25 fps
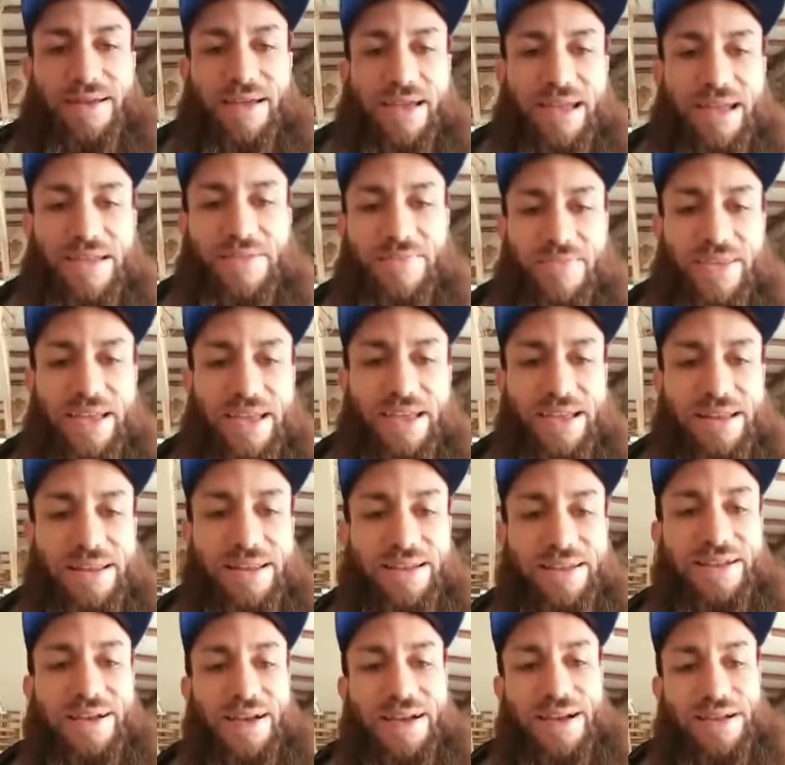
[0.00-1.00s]
Amen.
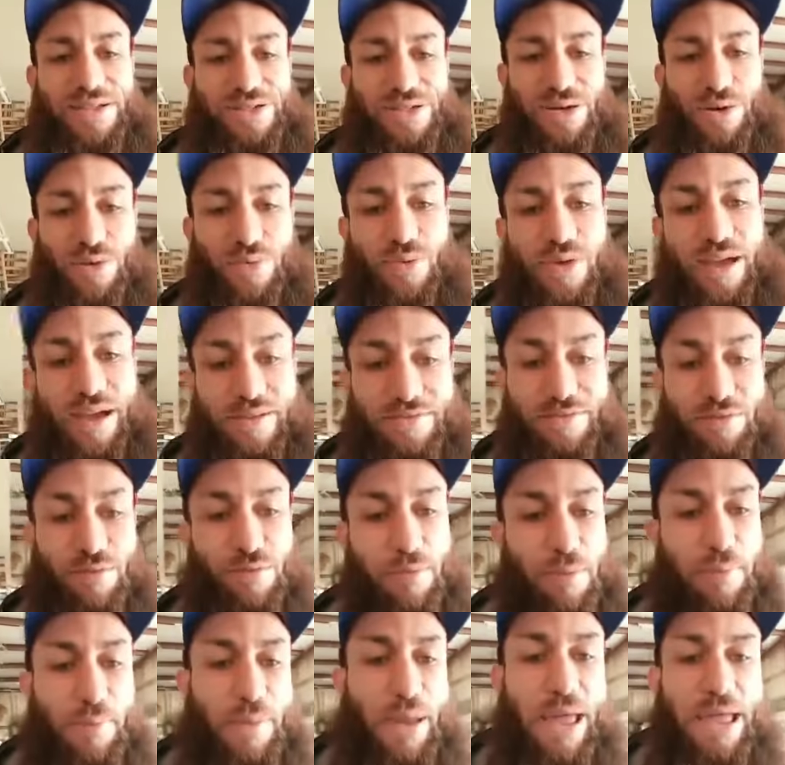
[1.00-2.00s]
So we have to
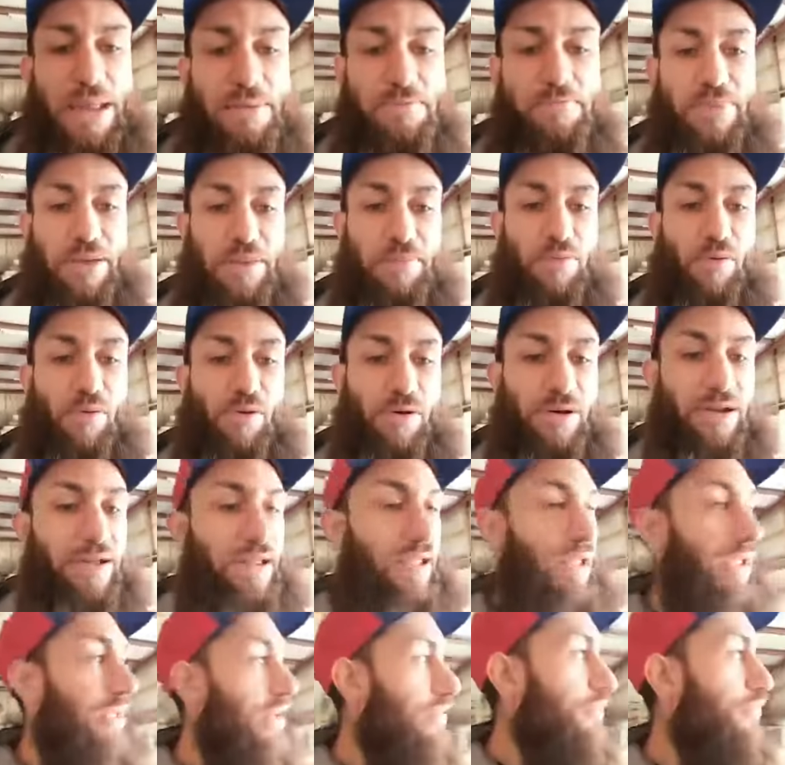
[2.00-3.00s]
repent and be born
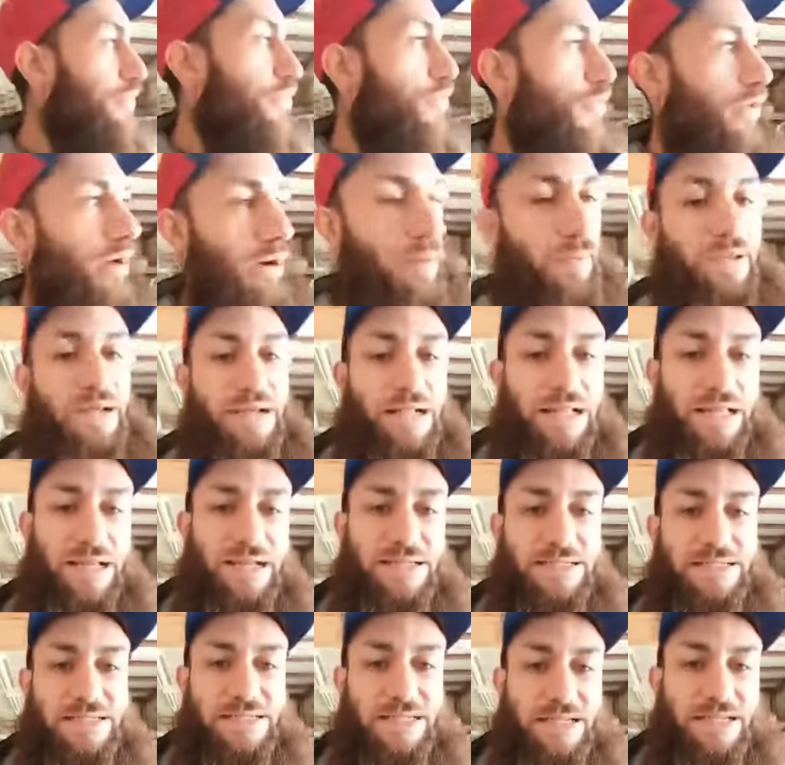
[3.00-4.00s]
again if we want to be
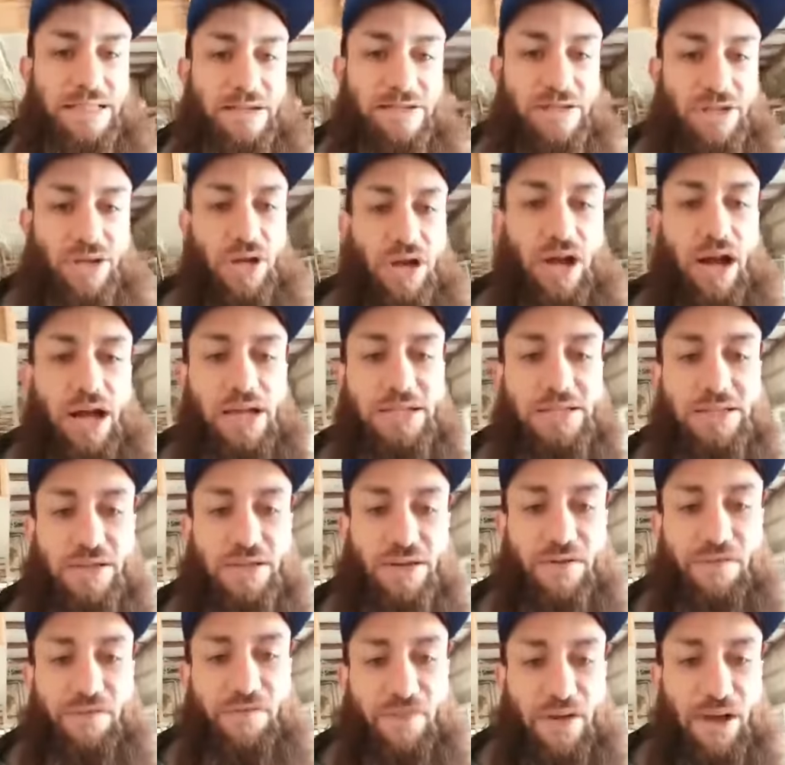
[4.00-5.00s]
cleansed. See, there's a cause and
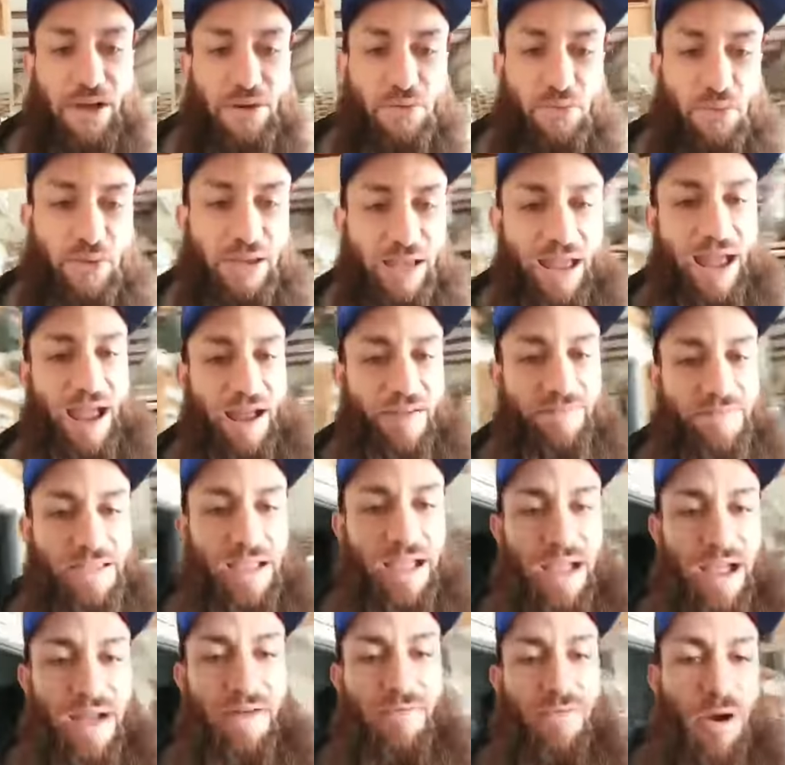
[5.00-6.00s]
effect. We have to
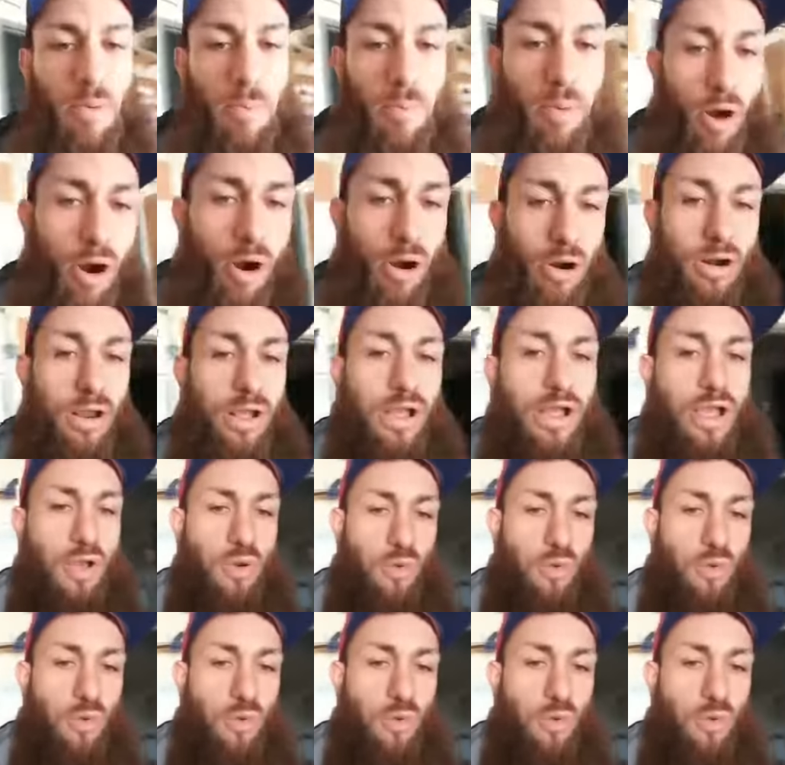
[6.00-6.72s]
have our part.